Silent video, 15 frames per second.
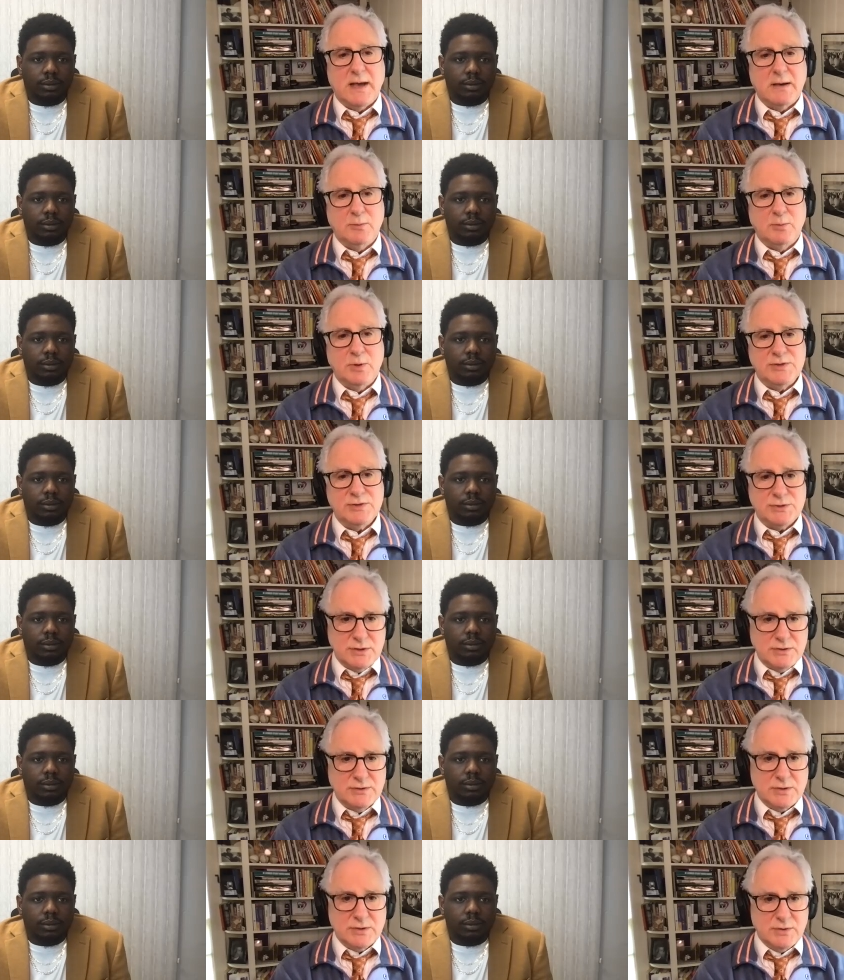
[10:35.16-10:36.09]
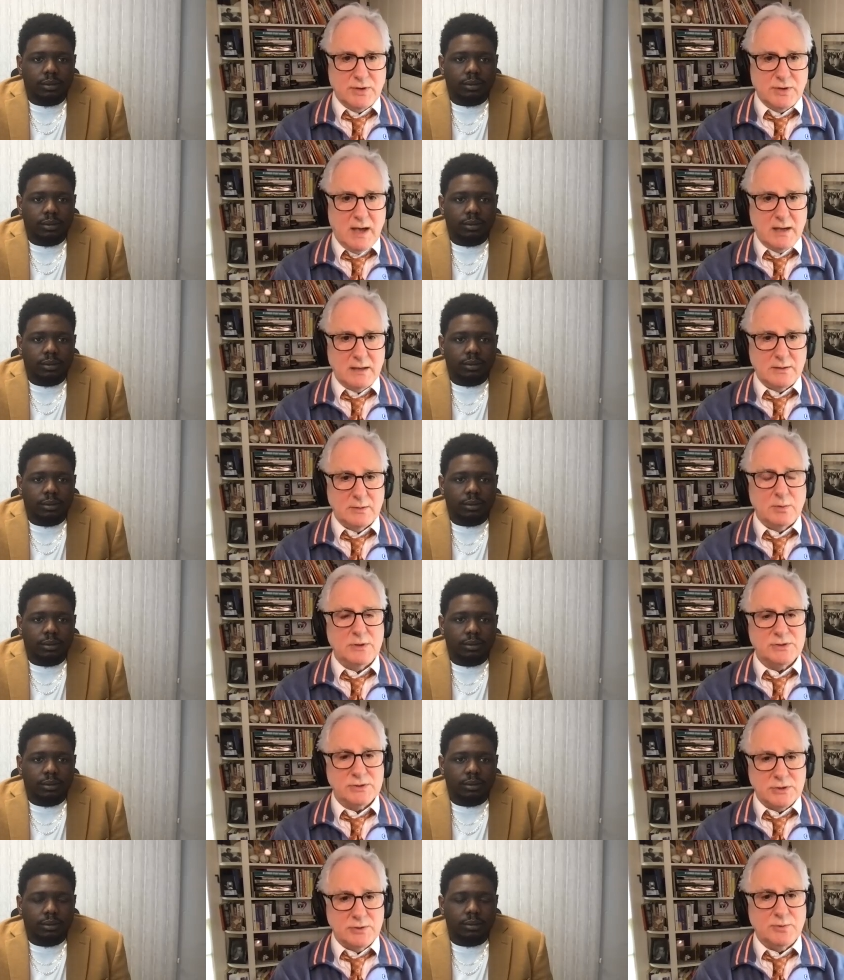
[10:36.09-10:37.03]
Speaker 1: that we should do that. We
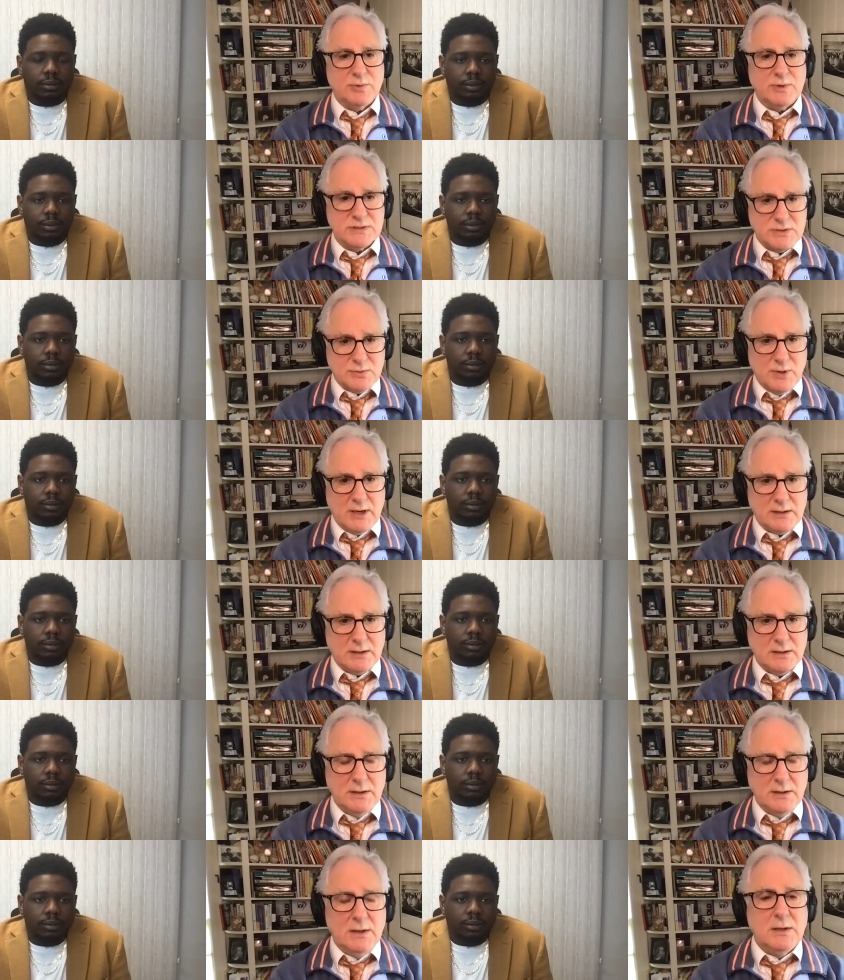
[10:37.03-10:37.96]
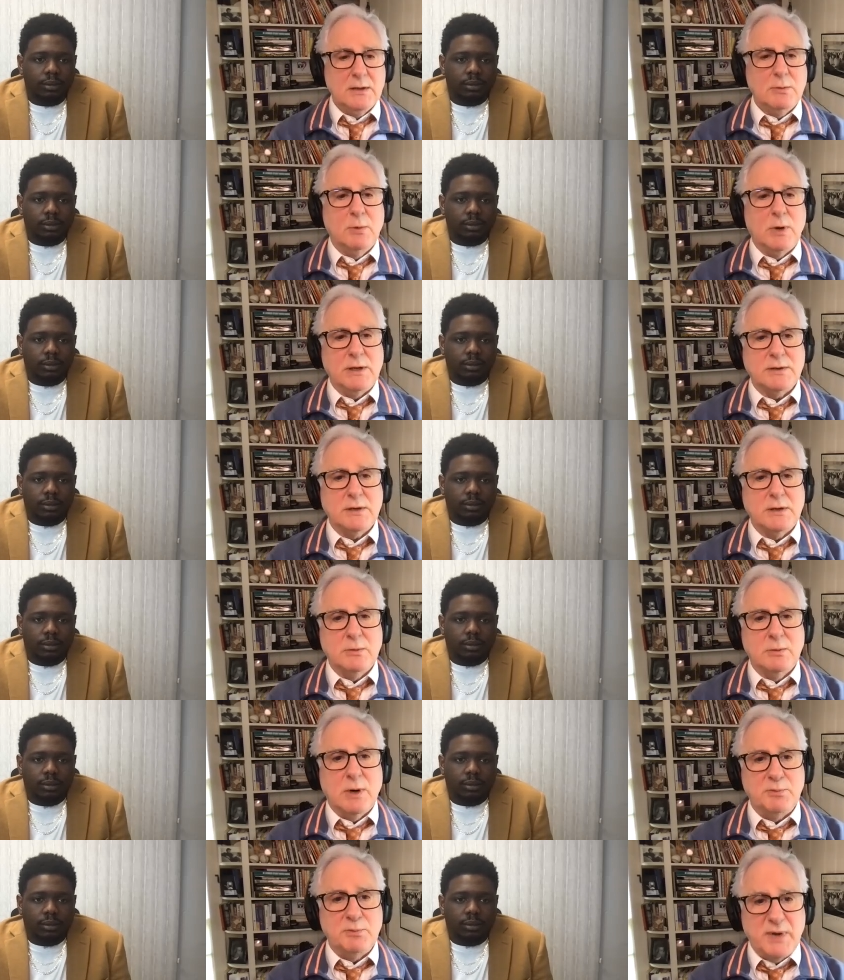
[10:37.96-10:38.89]
should restrict what
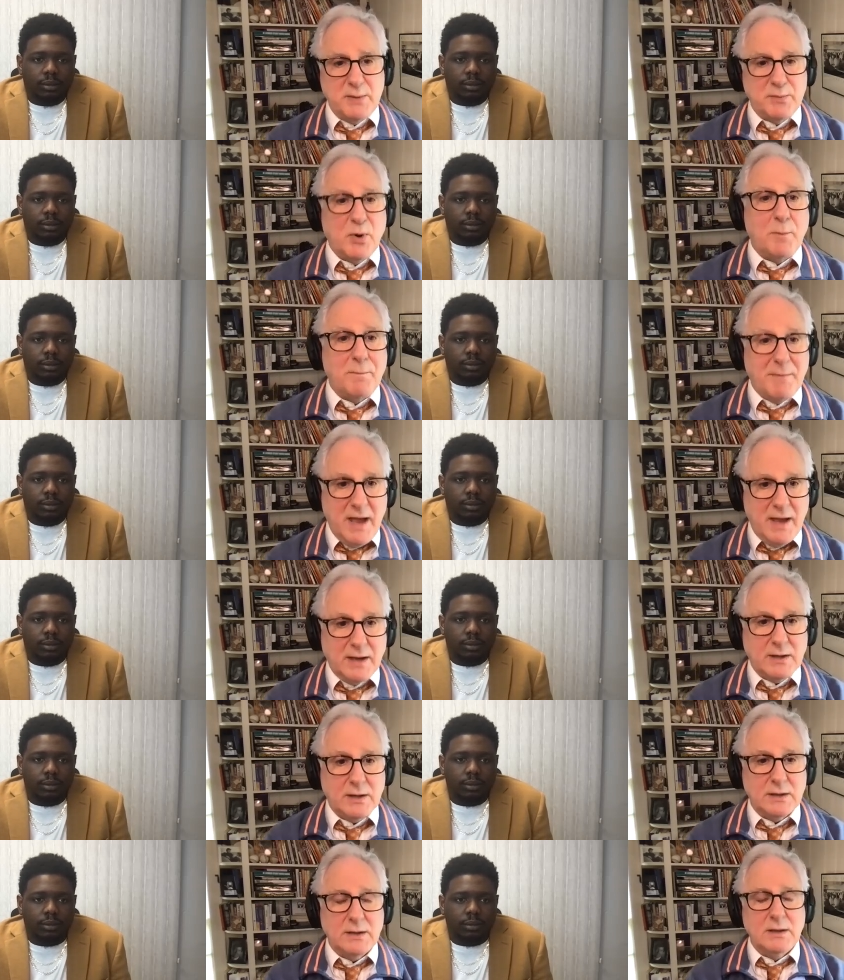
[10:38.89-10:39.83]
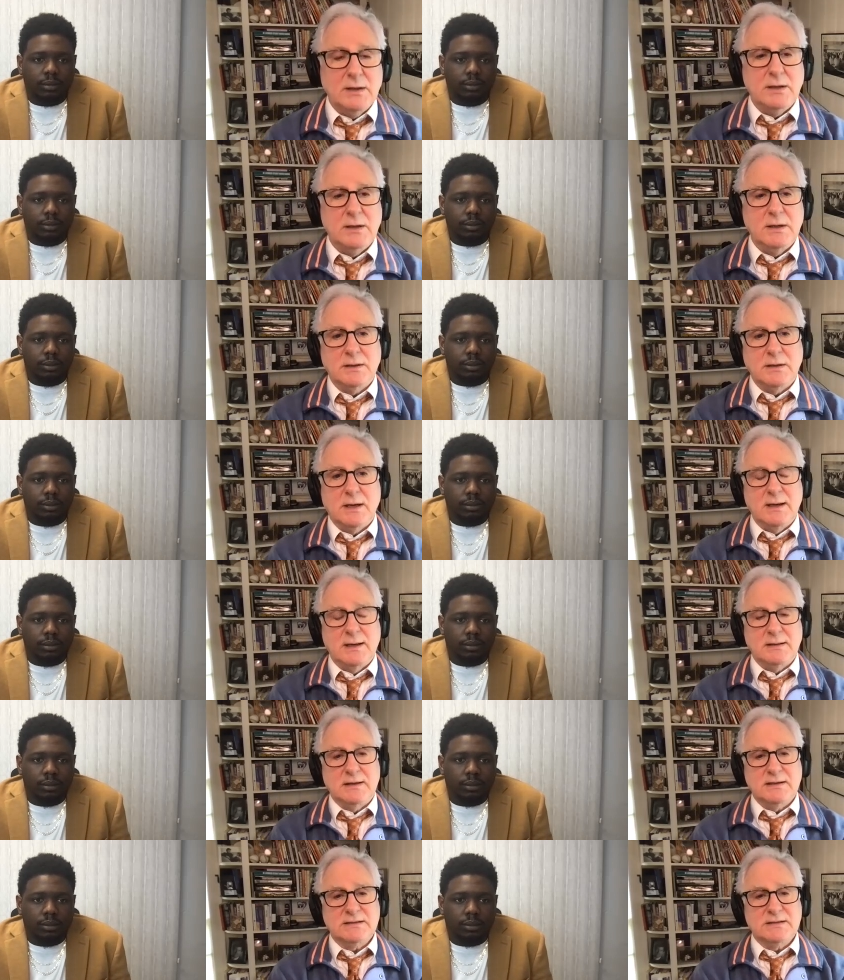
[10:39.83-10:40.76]
what people make in
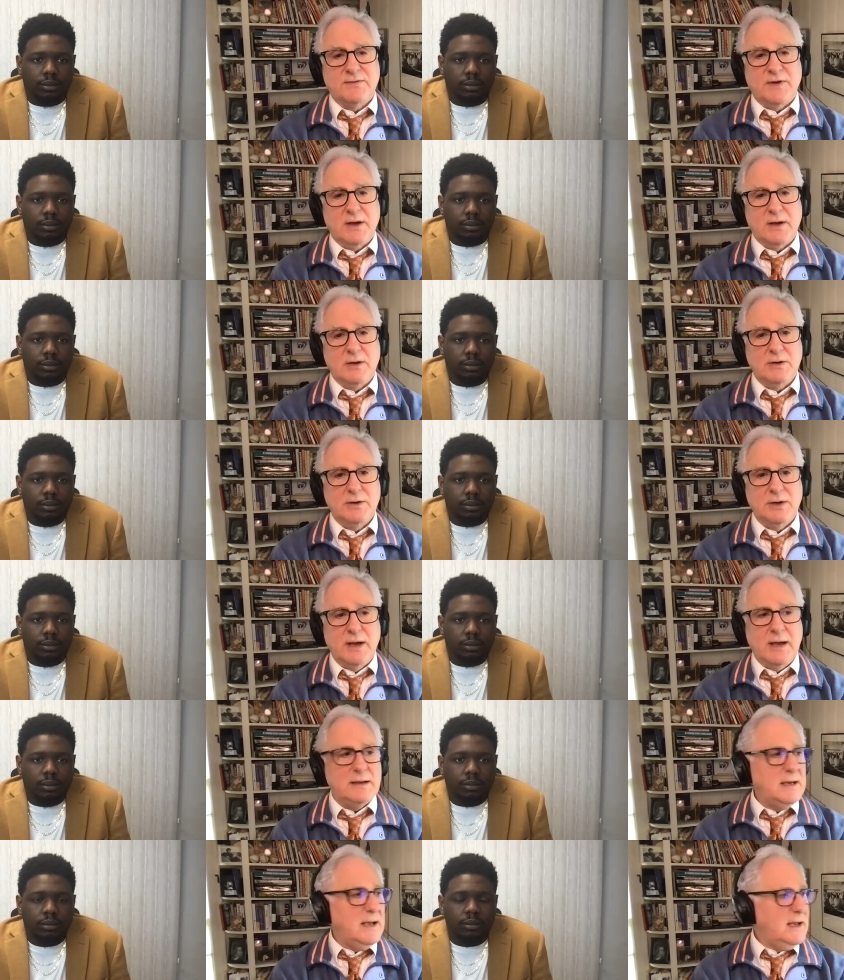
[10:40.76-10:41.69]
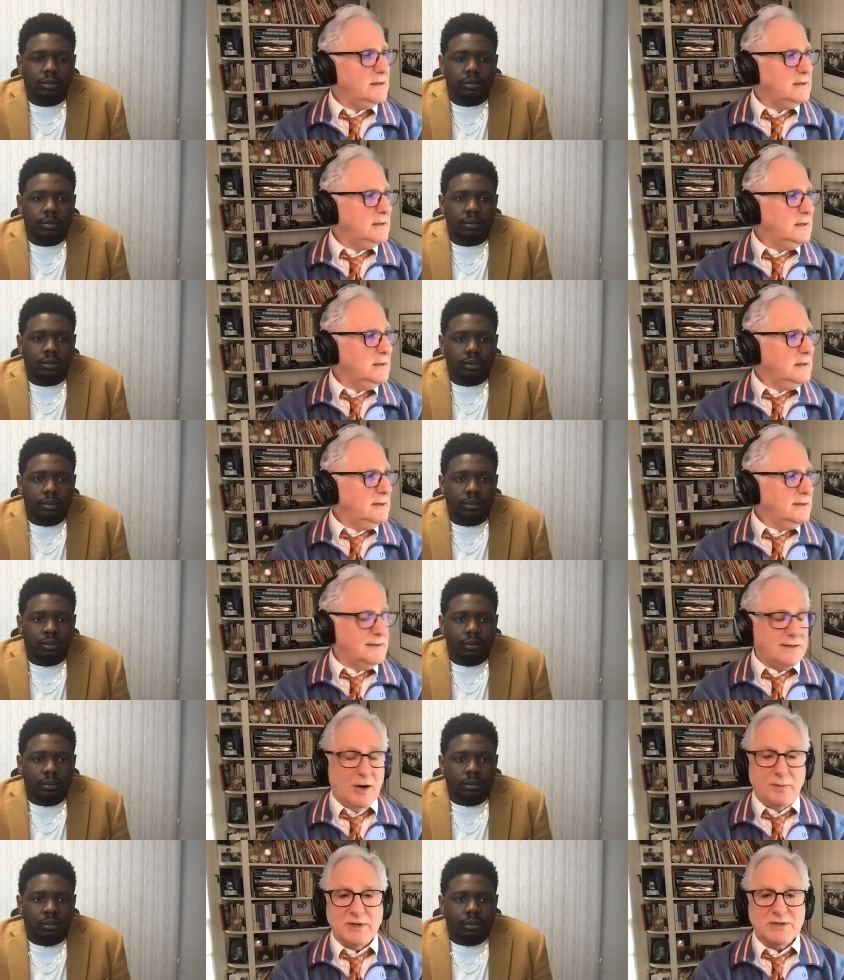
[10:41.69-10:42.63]
in this field, and yet
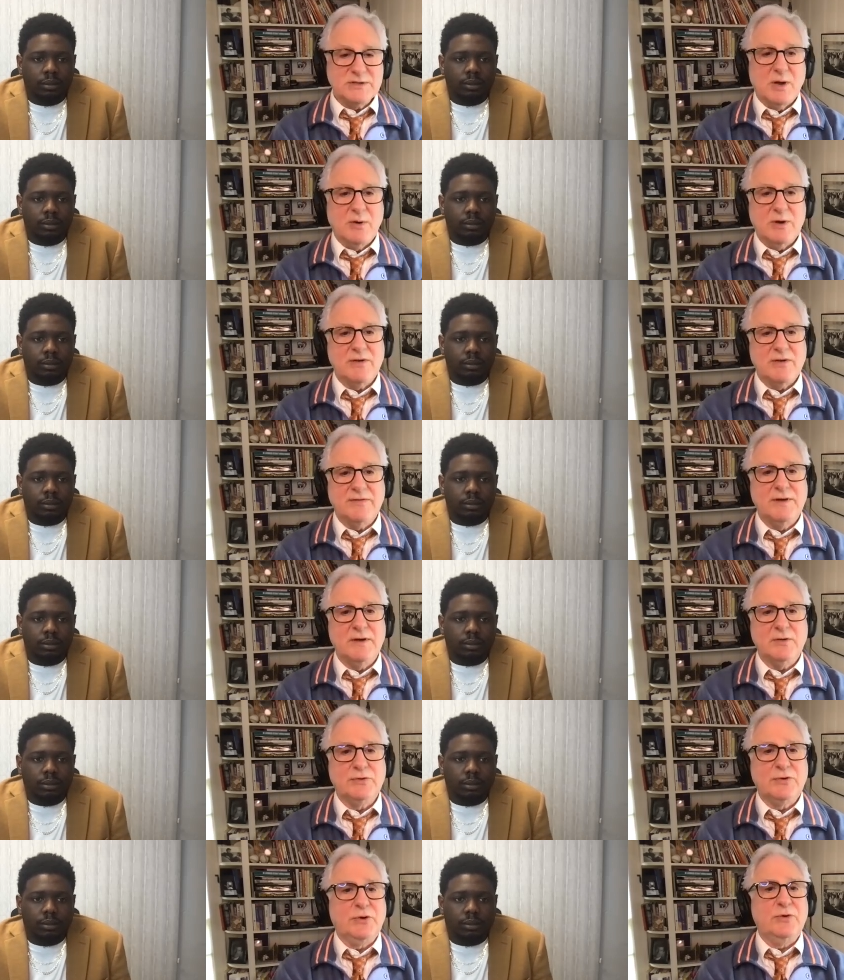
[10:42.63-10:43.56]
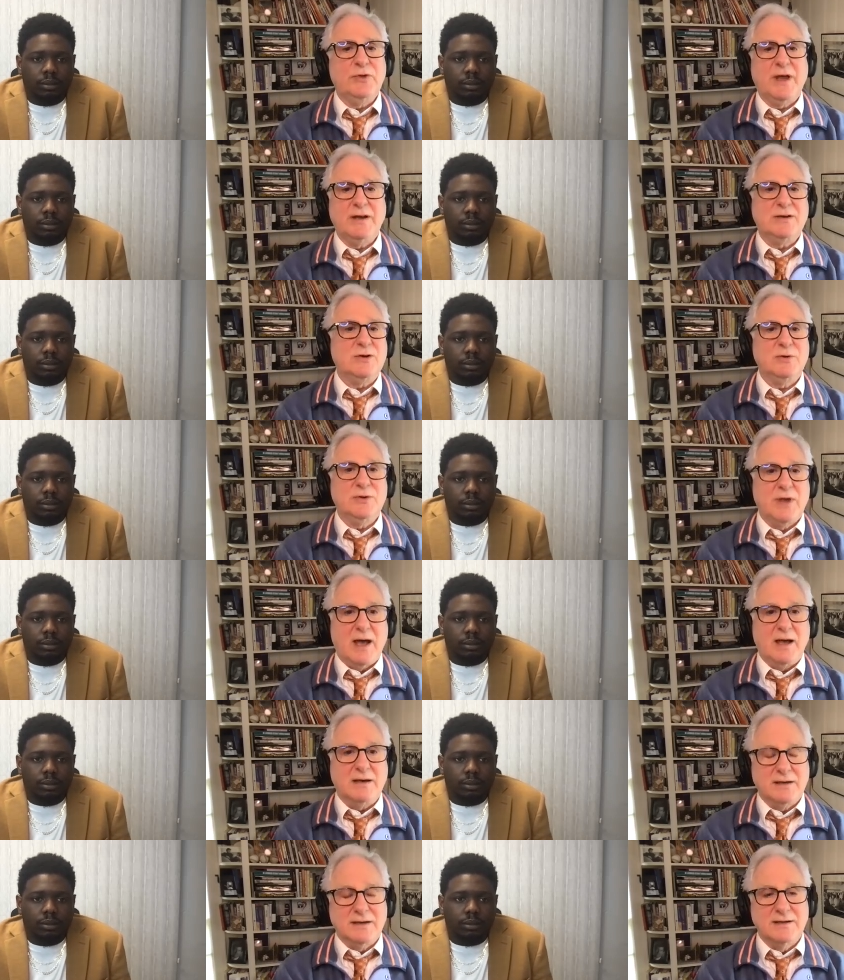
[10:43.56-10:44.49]
in almost no other field do they do
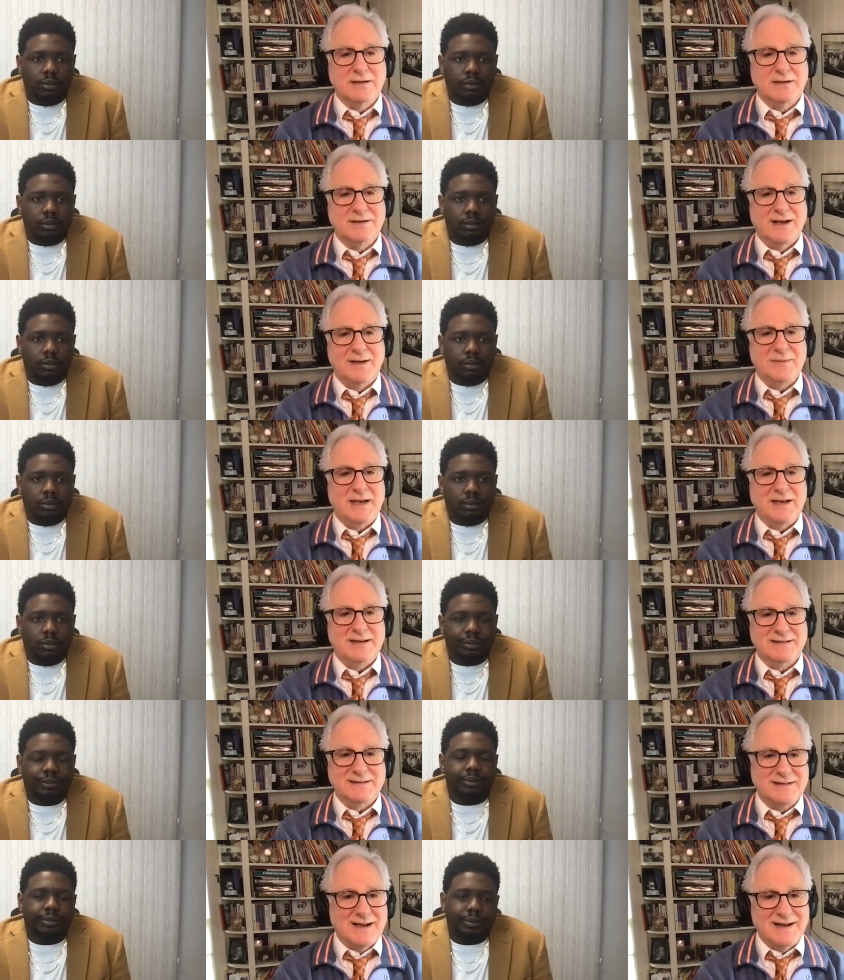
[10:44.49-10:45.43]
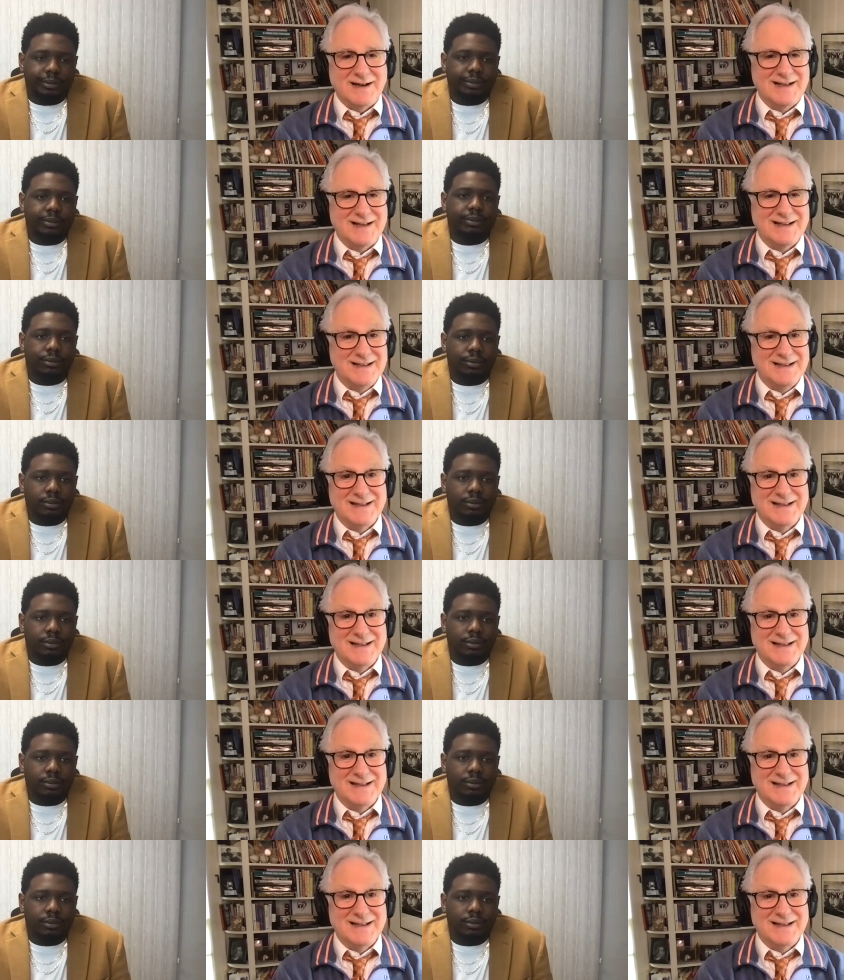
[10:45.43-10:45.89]
that. I mean. Uh,